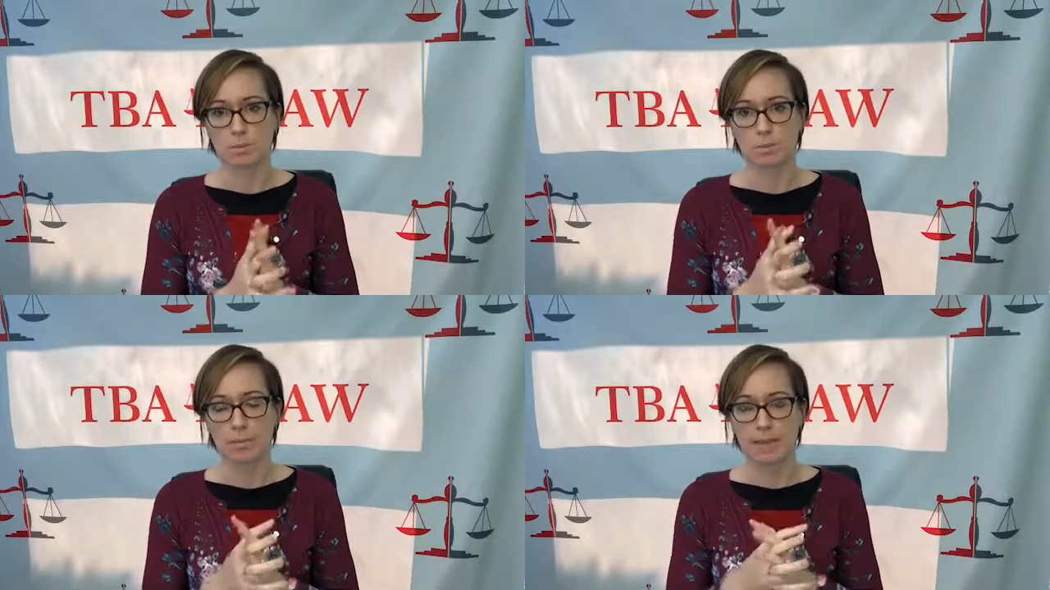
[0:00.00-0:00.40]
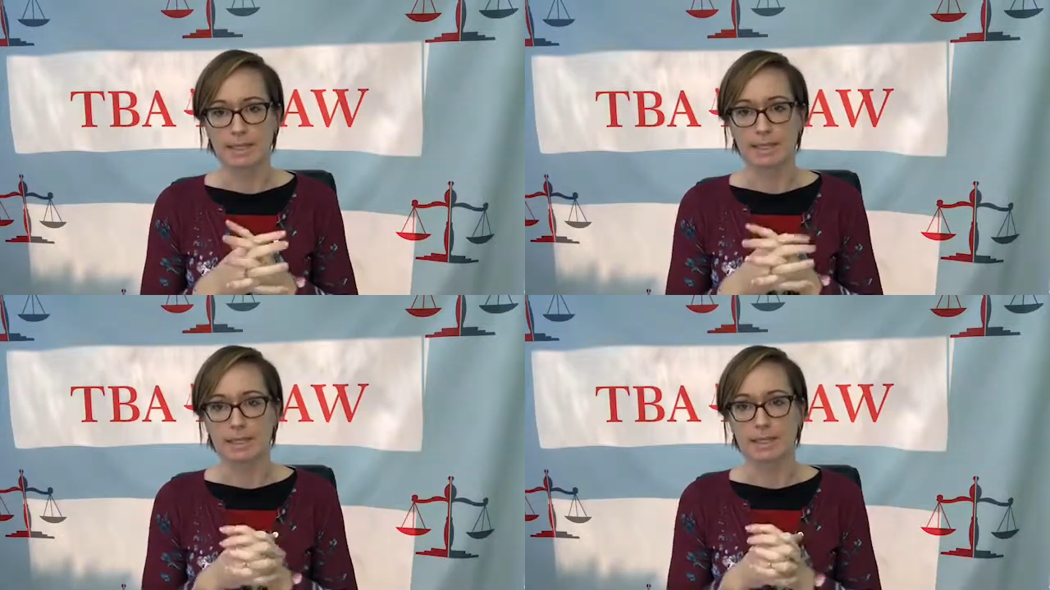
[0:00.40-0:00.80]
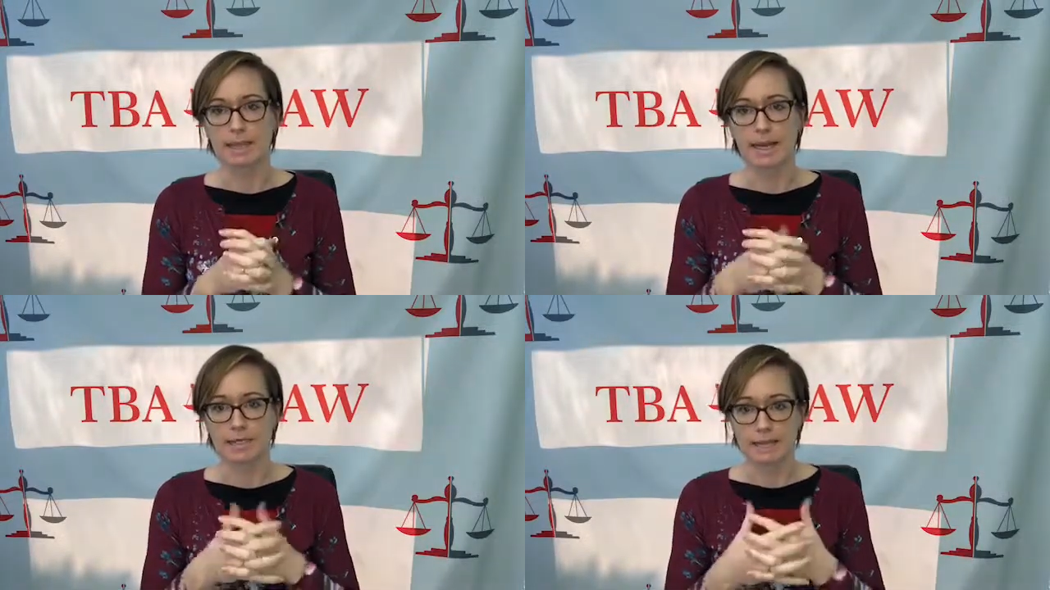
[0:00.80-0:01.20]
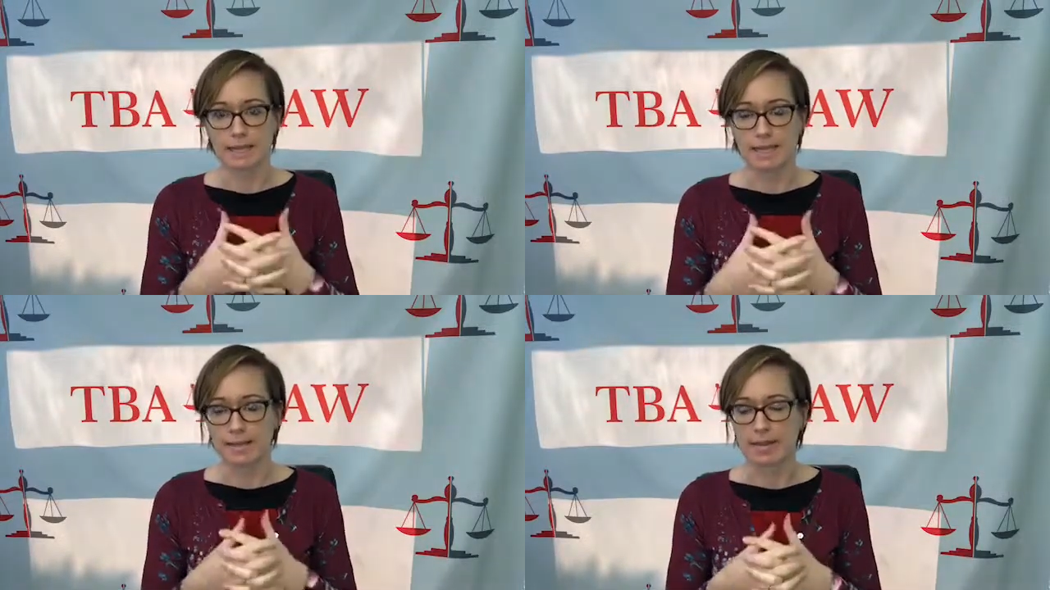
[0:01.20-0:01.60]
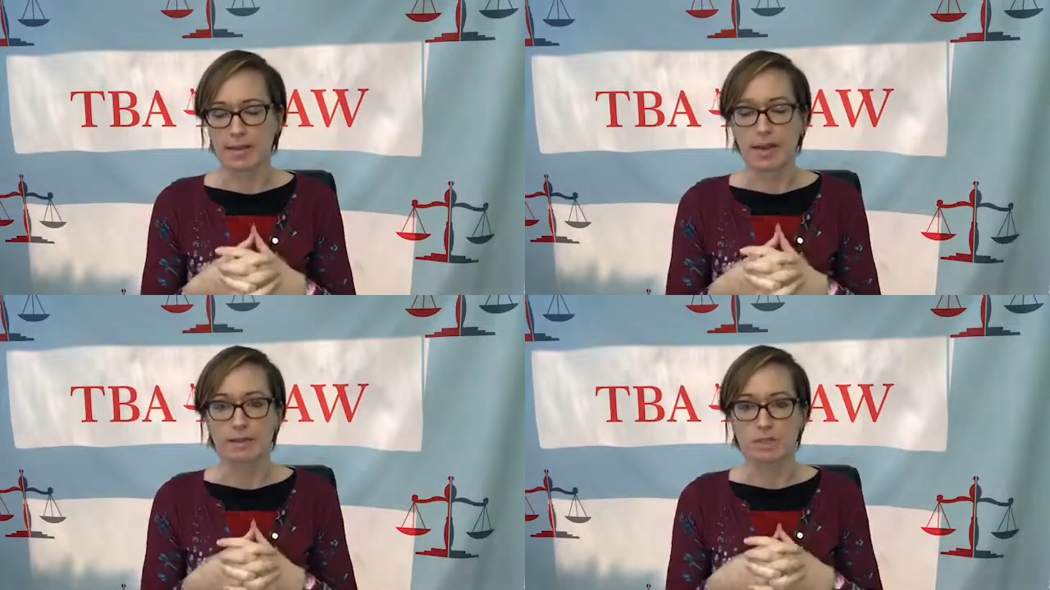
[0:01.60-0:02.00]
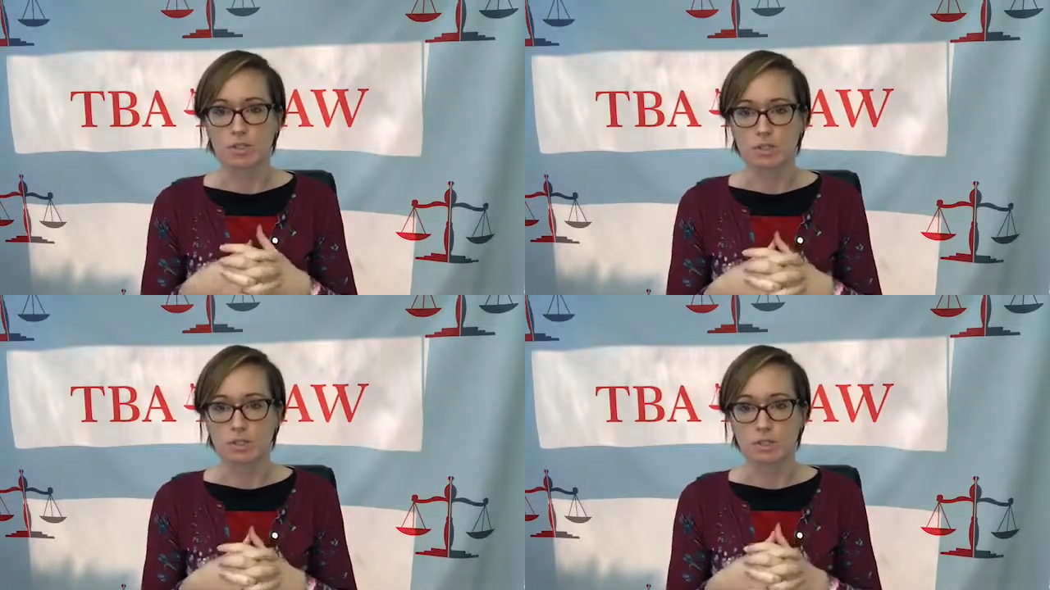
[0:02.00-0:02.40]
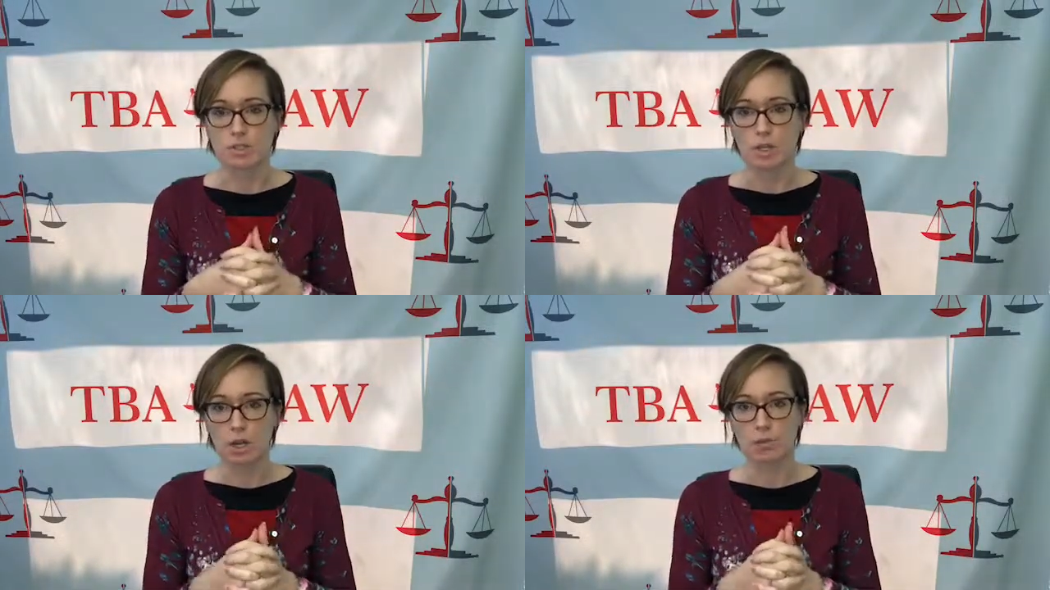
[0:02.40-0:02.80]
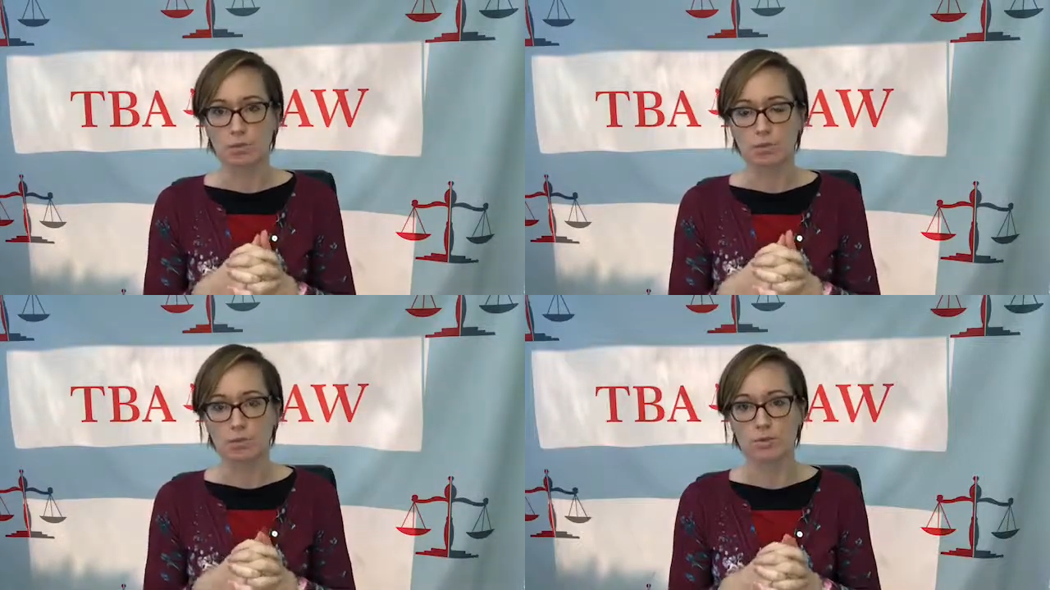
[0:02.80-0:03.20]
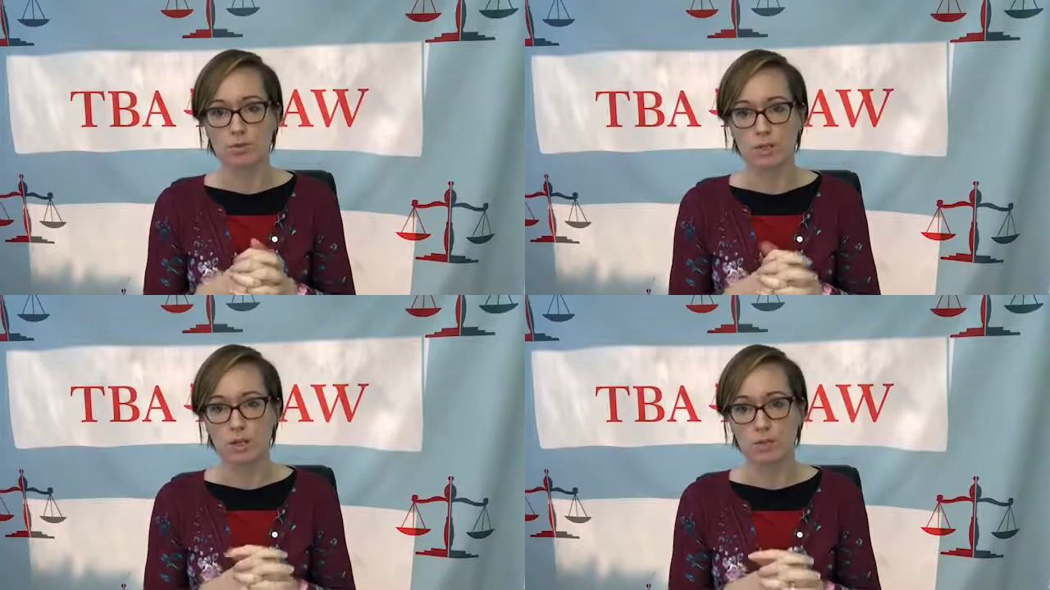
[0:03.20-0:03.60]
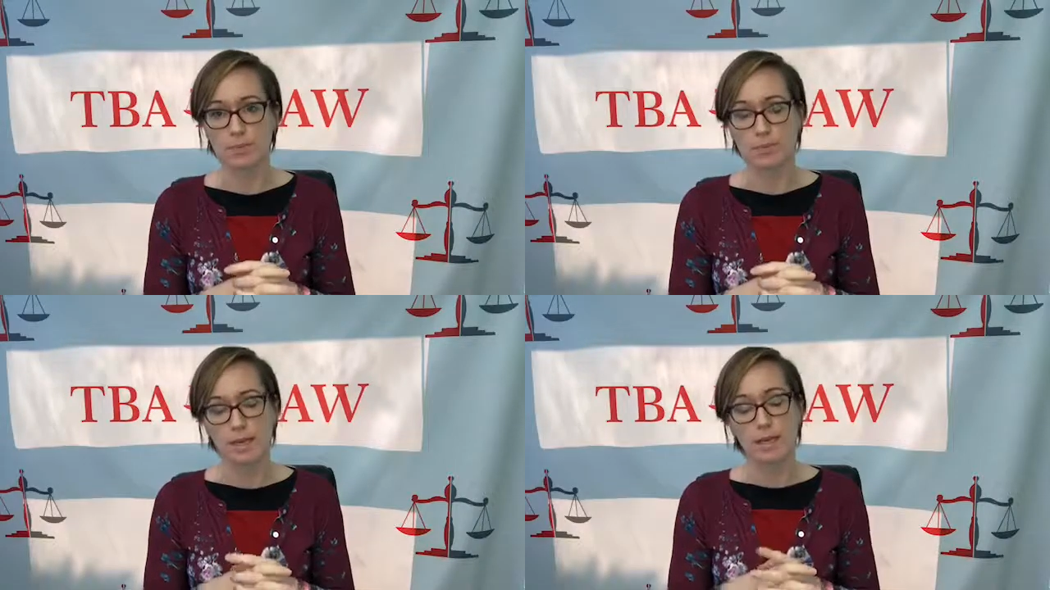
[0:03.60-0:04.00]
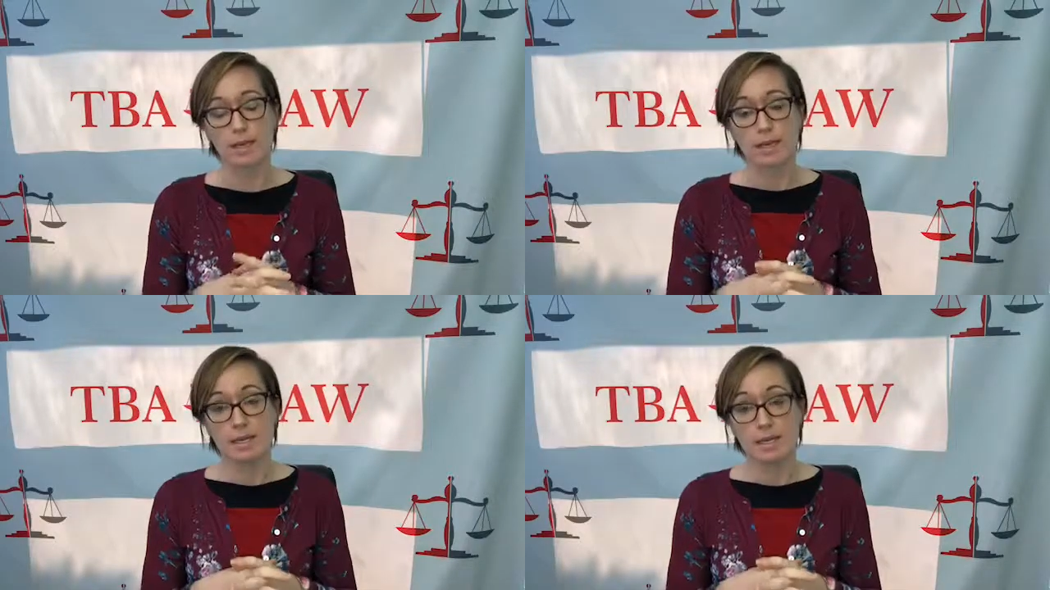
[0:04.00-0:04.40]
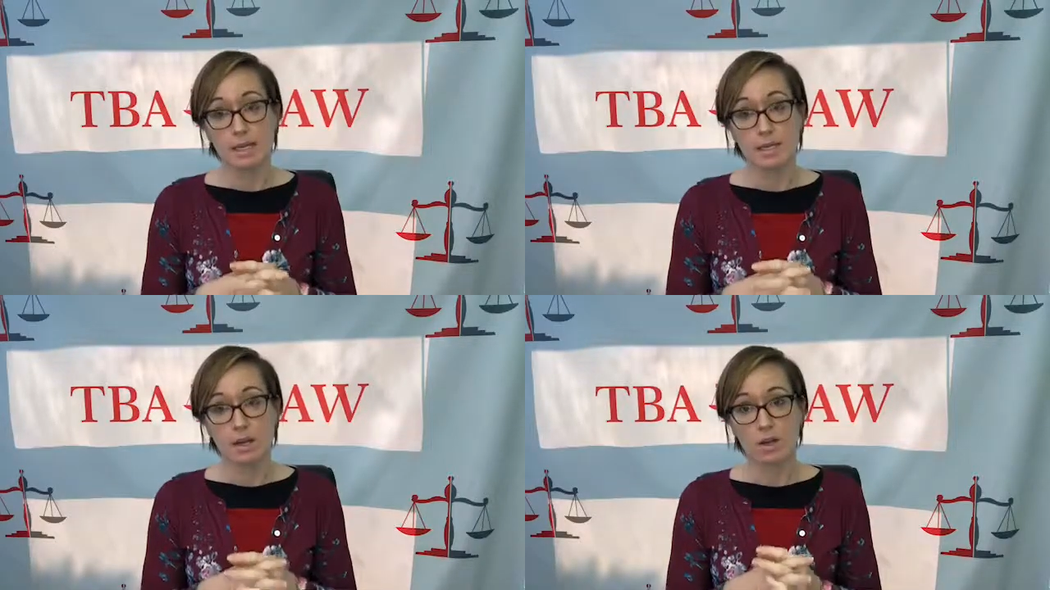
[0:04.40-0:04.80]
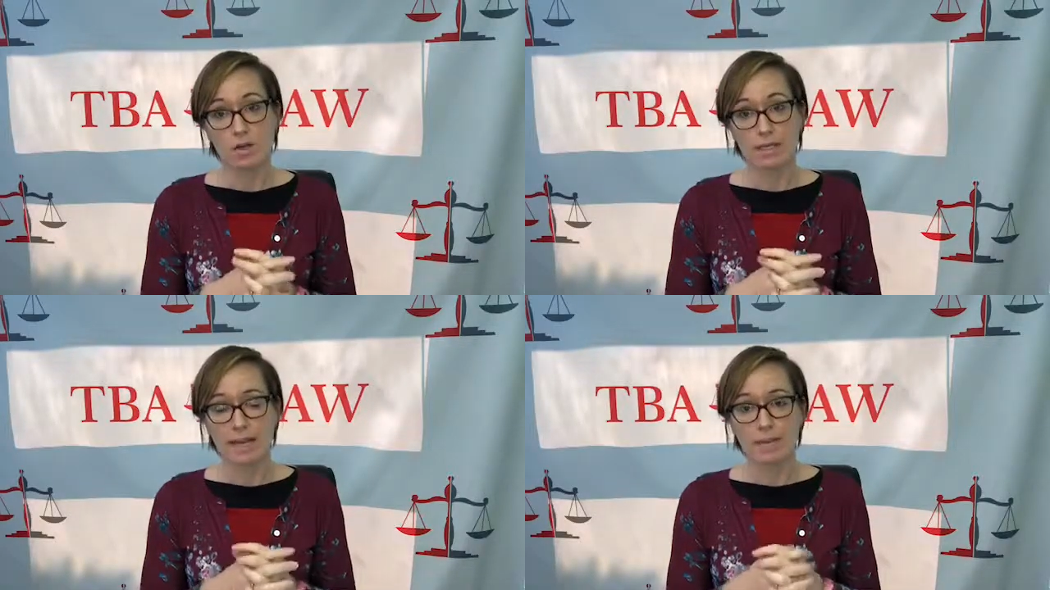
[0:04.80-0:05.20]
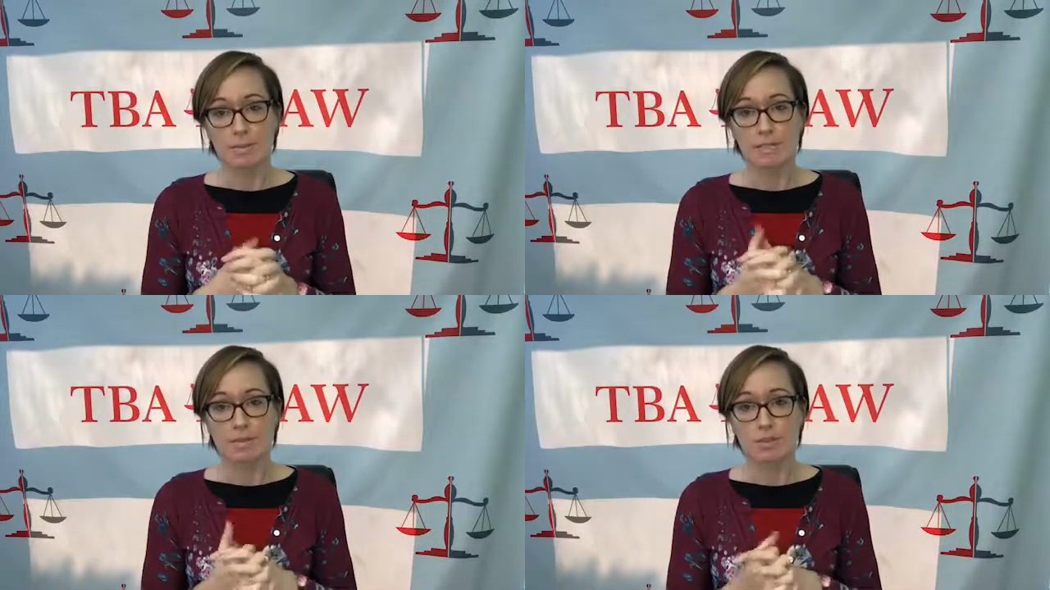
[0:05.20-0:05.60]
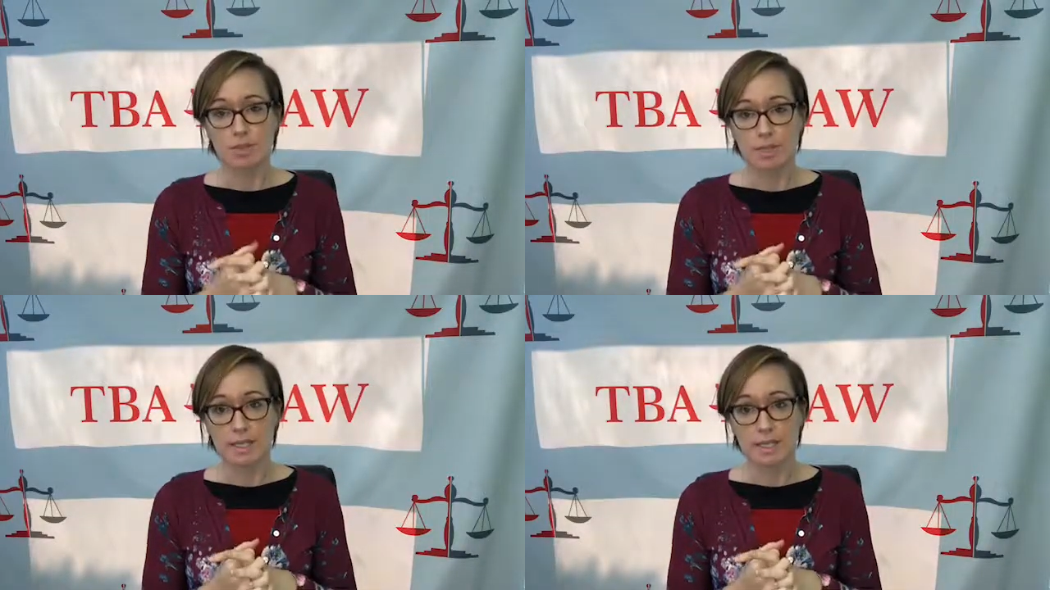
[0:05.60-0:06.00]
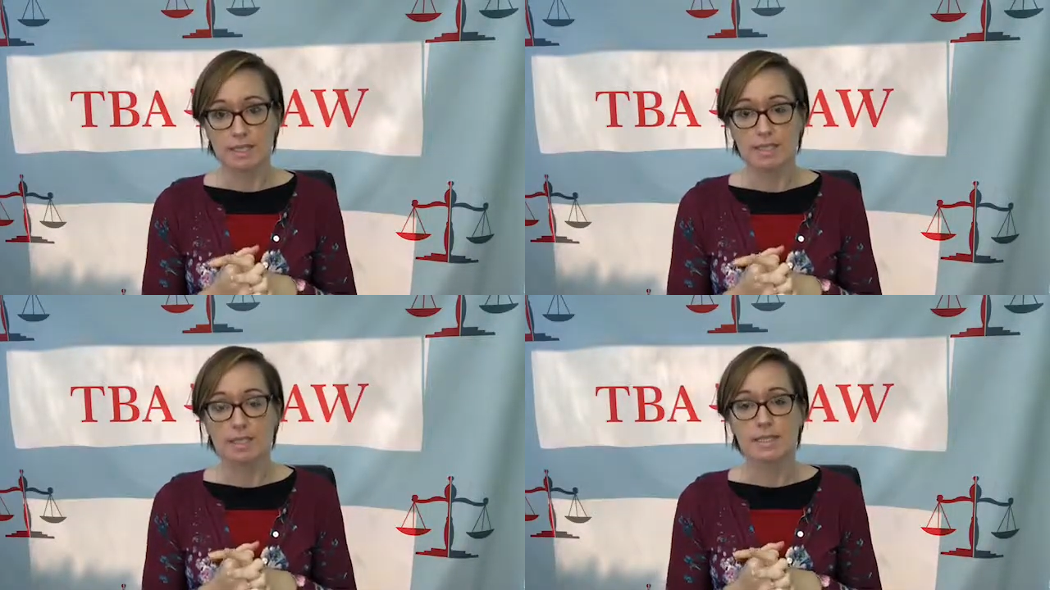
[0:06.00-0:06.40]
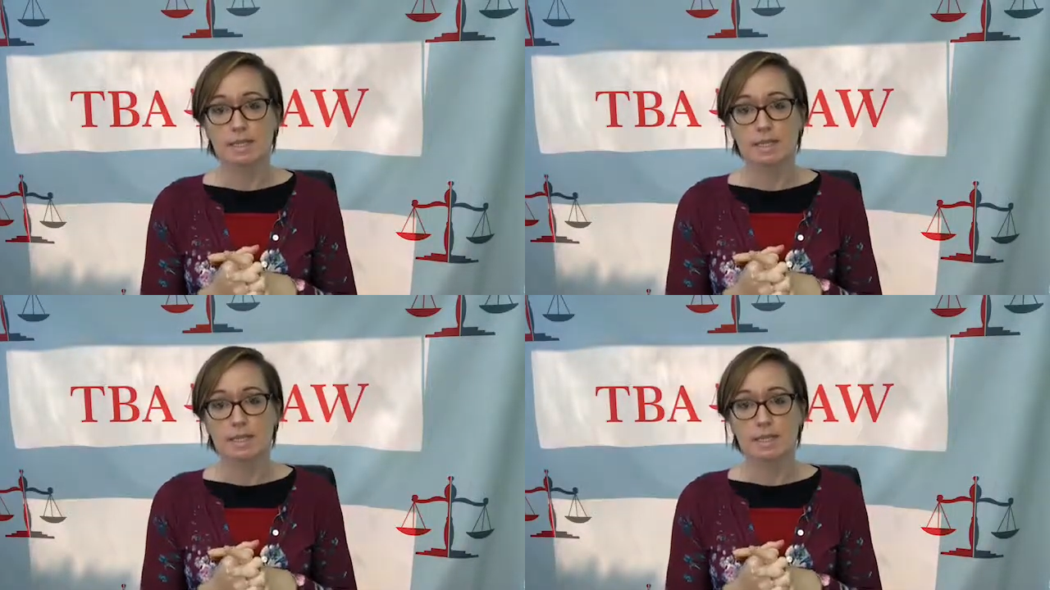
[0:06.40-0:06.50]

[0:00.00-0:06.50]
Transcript: But as I say, there are avenues to go through. So there you go, neighbours and trees.